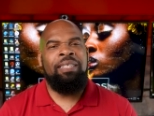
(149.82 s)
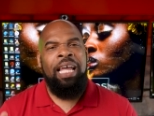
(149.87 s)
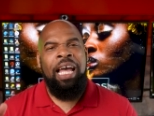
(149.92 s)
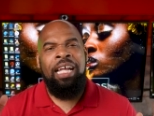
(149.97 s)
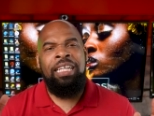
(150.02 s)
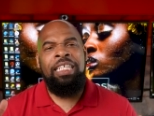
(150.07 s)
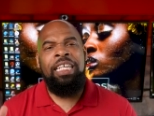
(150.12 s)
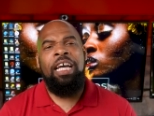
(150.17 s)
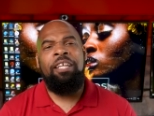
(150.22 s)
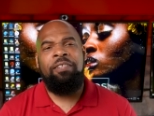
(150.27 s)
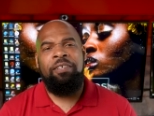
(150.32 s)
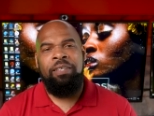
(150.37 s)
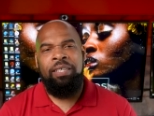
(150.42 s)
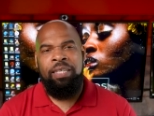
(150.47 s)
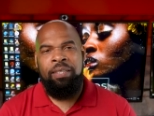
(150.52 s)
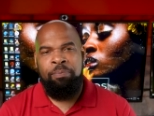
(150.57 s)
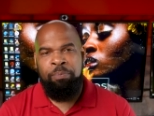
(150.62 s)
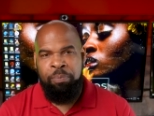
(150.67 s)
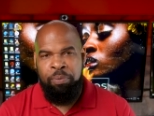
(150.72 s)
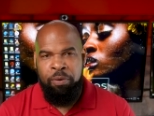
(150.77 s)
another
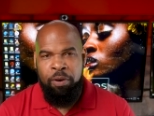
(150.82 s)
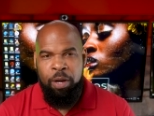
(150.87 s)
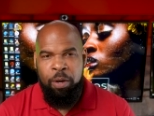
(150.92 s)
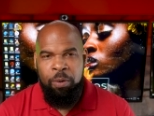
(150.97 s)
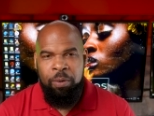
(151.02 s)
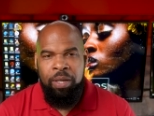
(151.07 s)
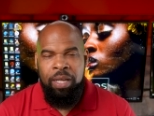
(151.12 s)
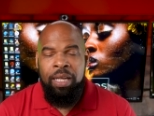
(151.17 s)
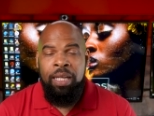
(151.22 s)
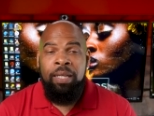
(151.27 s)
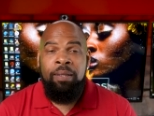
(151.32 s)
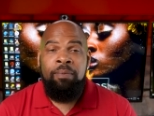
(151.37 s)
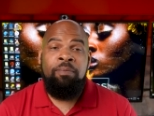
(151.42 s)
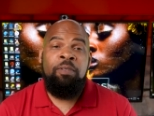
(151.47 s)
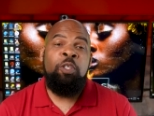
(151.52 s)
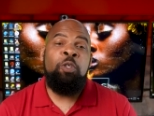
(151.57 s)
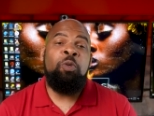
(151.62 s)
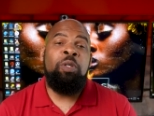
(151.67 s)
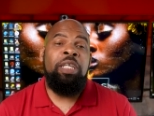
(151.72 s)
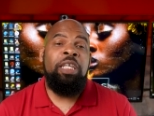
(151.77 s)
pro,
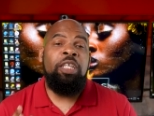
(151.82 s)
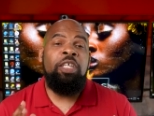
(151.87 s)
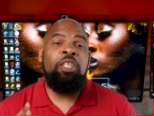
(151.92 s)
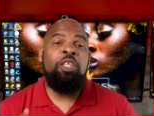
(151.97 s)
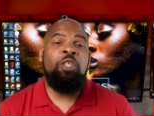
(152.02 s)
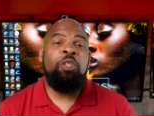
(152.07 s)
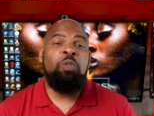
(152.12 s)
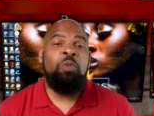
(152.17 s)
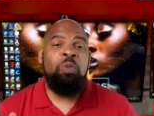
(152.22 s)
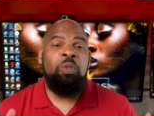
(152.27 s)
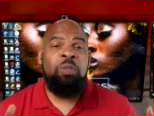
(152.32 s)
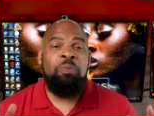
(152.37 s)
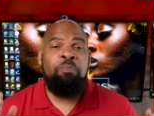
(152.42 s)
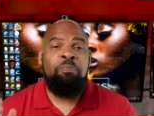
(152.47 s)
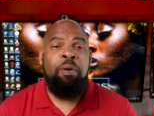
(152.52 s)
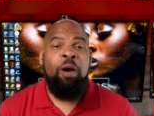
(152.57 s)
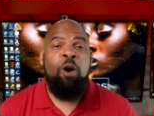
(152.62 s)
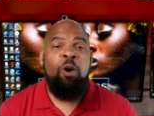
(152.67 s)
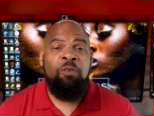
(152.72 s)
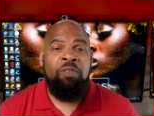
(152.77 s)
you can use
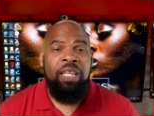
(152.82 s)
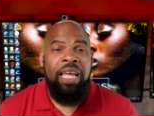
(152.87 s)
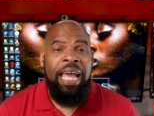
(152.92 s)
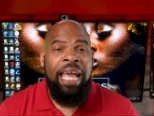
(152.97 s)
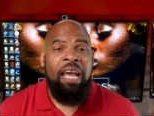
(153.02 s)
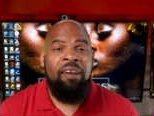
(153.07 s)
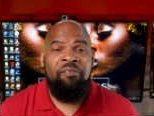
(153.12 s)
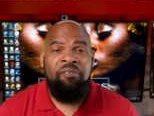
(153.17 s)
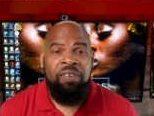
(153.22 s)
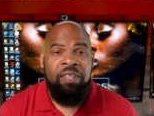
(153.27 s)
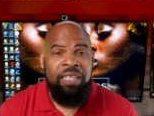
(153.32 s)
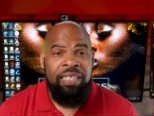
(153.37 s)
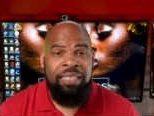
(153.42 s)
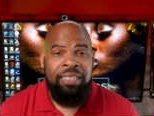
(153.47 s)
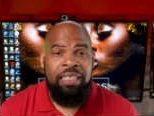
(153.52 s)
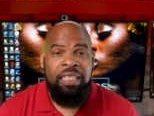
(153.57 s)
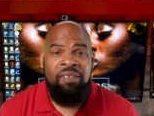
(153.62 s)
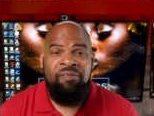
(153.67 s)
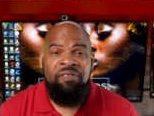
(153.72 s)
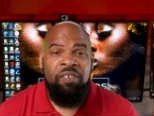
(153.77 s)
both
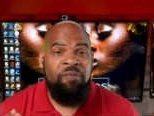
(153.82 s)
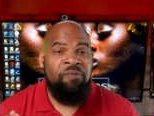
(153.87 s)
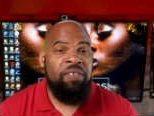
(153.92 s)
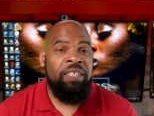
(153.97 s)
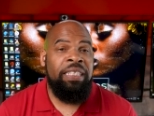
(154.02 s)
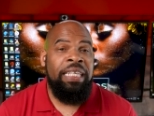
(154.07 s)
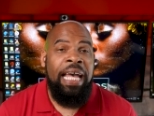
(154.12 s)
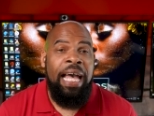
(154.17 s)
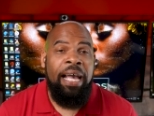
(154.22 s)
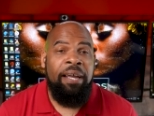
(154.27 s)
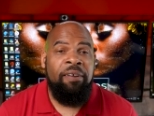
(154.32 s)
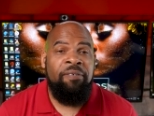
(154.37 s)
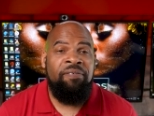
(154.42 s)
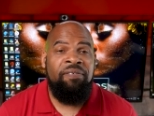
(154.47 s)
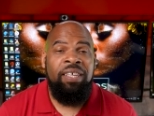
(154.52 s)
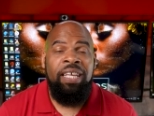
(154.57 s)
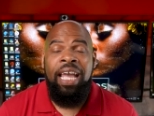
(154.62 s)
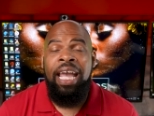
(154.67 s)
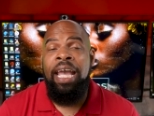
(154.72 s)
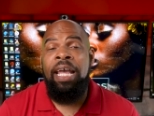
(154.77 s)
effortlessly for
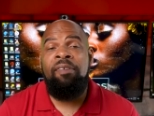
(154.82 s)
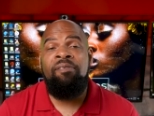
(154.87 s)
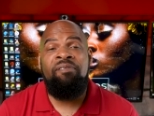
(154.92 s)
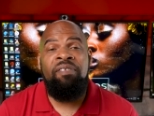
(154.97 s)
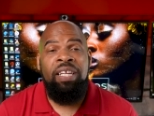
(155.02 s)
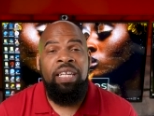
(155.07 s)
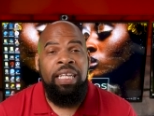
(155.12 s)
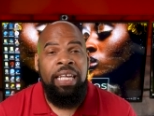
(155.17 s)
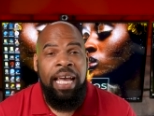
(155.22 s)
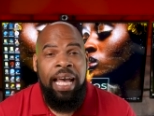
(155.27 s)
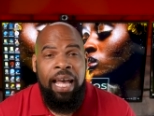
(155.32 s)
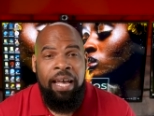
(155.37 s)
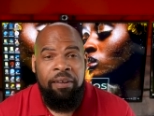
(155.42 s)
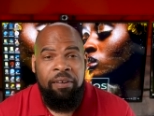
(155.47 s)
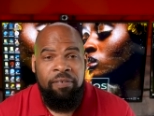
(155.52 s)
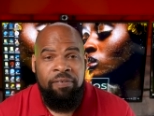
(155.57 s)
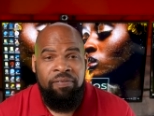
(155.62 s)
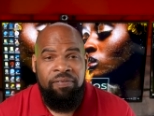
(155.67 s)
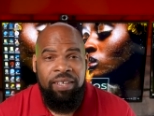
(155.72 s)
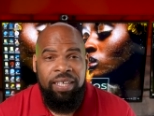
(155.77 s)
photography and
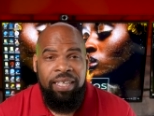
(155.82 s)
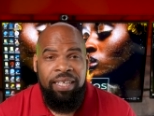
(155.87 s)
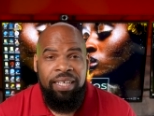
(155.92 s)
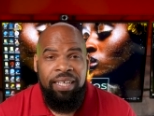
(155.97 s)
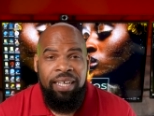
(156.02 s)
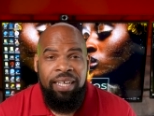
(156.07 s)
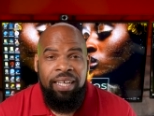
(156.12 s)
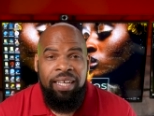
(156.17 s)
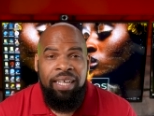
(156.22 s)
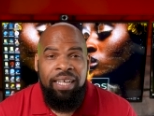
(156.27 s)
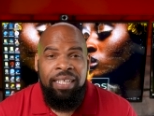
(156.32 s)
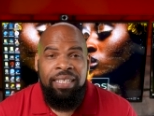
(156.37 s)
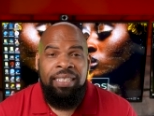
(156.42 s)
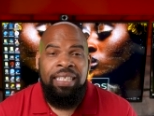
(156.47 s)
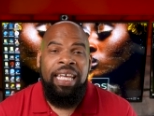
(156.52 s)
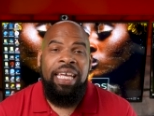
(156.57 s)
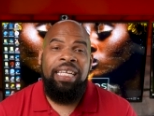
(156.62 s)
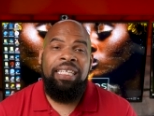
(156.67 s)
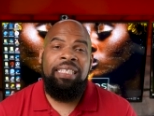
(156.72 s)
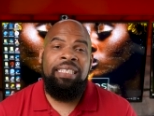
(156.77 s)
videography.
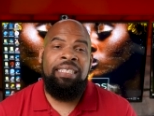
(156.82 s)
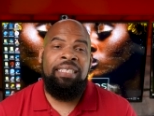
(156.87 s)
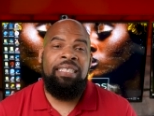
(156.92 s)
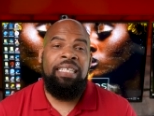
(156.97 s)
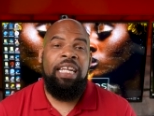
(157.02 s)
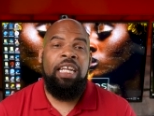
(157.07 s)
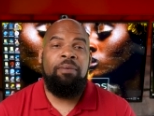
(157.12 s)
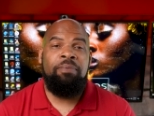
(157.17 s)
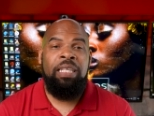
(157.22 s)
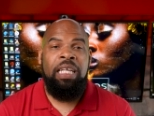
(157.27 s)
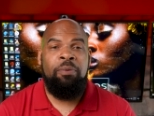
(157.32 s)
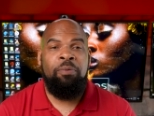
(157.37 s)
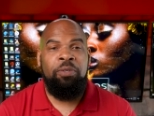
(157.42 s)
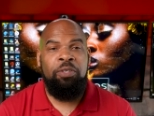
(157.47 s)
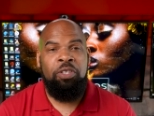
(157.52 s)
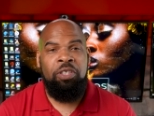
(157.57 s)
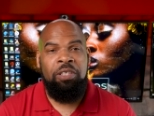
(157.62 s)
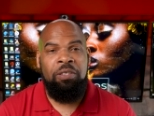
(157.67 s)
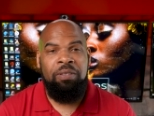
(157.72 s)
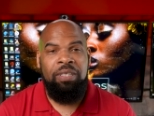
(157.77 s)
Take the setup that we're
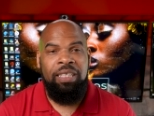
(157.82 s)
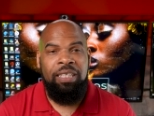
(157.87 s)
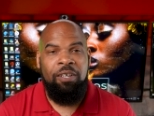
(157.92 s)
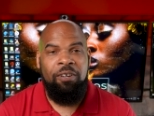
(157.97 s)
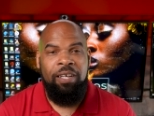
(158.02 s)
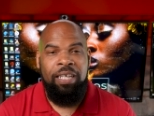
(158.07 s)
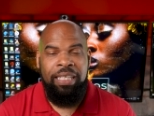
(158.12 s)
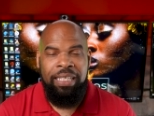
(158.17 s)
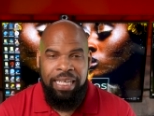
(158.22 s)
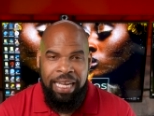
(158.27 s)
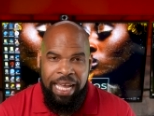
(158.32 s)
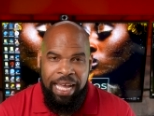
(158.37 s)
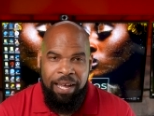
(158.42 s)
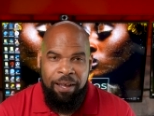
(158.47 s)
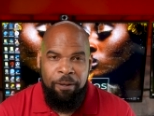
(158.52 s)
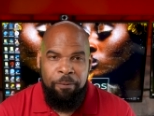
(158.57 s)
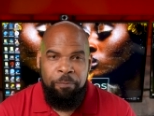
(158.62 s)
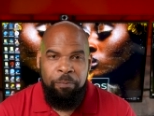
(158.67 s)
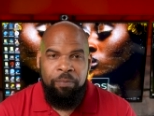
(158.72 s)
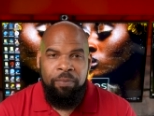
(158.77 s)
shooting on
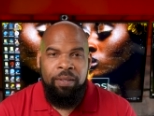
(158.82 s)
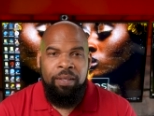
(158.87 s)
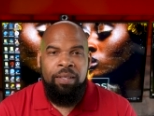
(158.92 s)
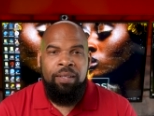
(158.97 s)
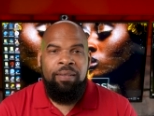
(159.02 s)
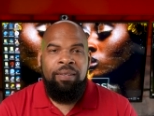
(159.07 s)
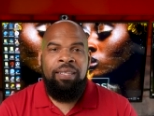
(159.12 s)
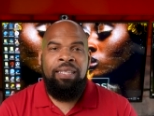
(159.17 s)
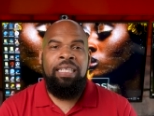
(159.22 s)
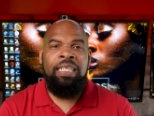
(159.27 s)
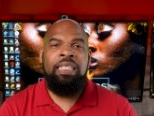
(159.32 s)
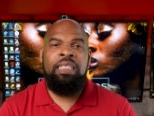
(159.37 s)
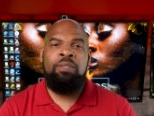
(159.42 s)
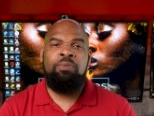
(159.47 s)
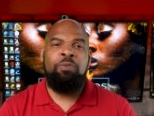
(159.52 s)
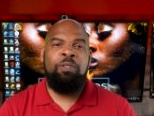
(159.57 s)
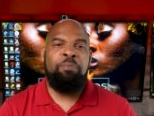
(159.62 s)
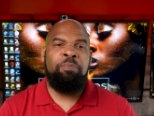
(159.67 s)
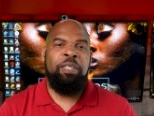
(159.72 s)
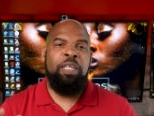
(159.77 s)
now. This
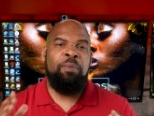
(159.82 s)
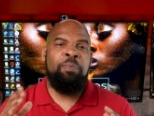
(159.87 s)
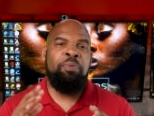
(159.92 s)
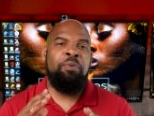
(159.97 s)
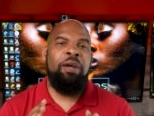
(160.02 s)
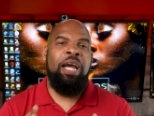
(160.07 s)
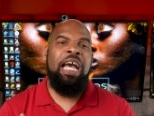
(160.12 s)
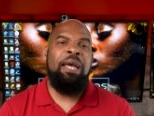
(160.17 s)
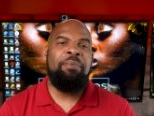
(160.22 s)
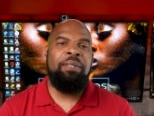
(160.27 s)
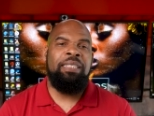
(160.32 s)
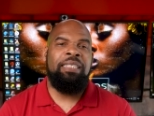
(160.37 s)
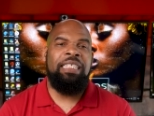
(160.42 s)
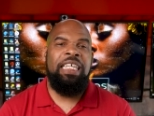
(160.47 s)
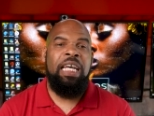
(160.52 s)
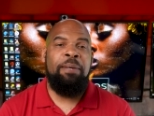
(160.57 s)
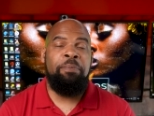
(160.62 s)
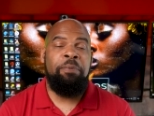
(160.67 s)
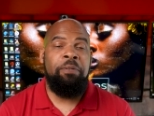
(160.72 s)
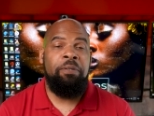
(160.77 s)
would be a prime
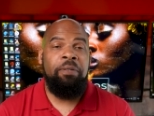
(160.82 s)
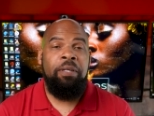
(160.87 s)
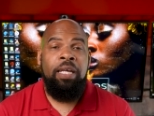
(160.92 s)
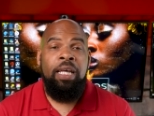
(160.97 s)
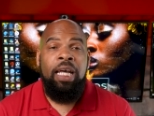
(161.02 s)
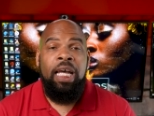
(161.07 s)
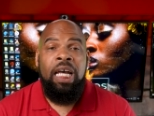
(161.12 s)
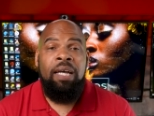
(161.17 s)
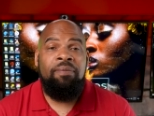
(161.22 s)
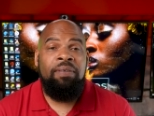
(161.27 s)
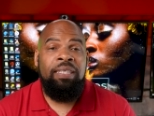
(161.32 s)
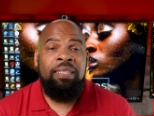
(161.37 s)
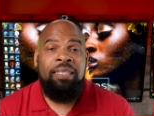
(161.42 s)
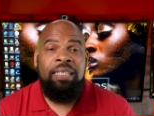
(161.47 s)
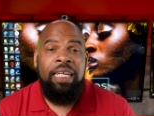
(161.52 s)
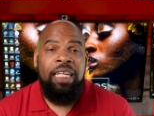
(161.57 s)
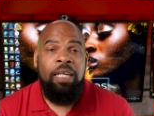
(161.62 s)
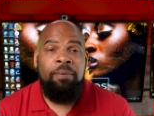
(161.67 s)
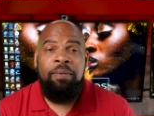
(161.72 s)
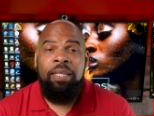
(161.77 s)
example of a
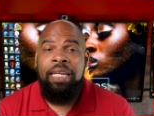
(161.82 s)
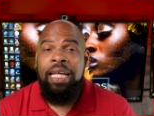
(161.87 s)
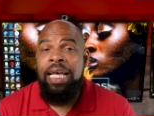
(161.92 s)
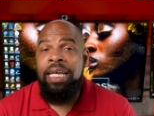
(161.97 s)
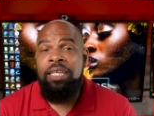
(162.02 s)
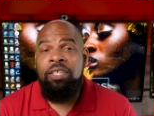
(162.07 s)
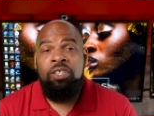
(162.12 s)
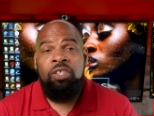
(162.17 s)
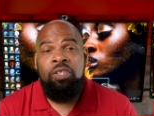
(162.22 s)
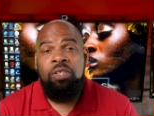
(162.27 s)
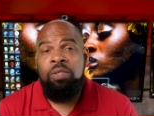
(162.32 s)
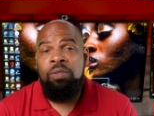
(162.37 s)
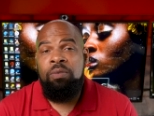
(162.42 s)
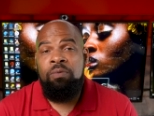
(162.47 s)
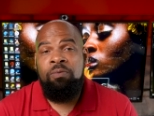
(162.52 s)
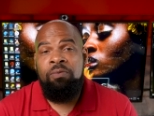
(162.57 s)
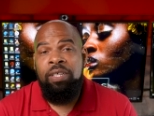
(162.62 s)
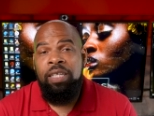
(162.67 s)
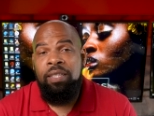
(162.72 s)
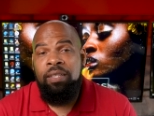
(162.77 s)
setup that I could shoot
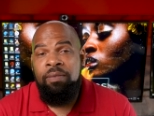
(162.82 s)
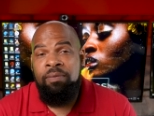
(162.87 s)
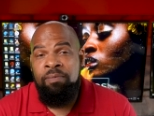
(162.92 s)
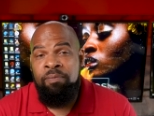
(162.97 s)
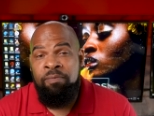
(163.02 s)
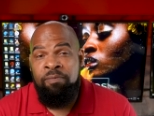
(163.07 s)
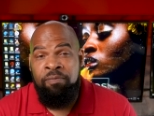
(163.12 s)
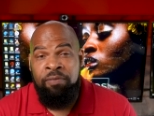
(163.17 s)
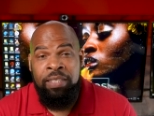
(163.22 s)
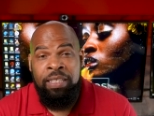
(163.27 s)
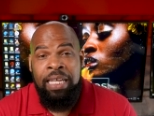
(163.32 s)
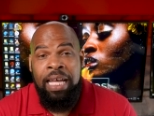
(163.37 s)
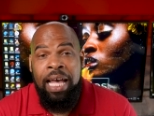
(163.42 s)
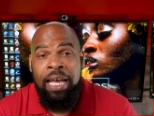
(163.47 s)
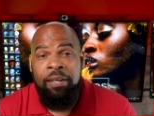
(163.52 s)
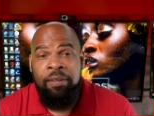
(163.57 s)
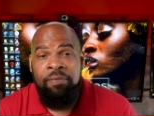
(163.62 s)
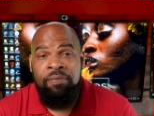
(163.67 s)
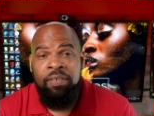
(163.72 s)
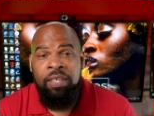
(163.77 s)
with
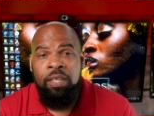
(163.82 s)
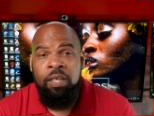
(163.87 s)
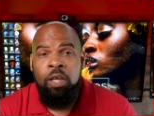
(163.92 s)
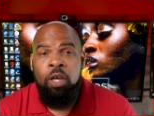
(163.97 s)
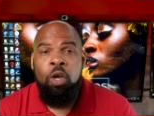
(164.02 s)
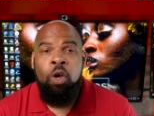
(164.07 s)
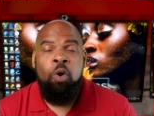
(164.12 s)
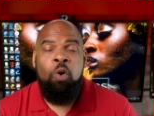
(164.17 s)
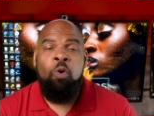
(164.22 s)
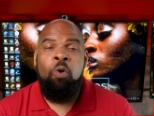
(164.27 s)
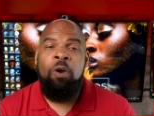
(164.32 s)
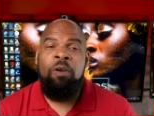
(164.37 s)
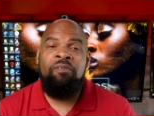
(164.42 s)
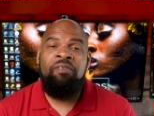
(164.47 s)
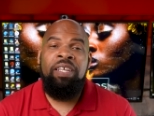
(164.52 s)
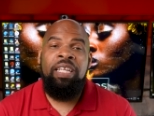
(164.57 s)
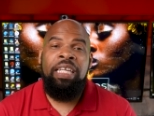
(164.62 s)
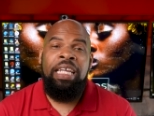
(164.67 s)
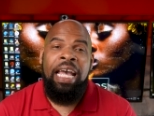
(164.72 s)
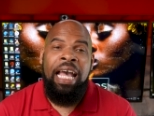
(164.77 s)
photography or
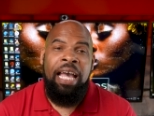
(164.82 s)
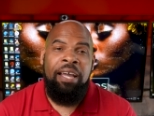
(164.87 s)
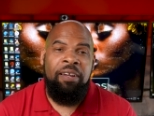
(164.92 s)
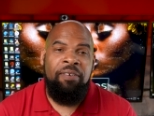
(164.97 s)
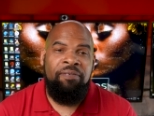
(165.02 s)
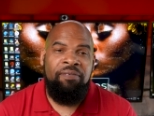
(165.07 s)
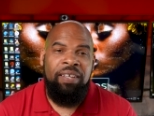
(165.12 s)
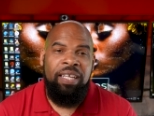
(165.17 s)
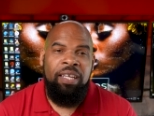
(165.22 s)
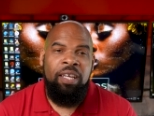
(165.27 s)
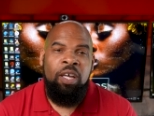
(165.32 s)
videography,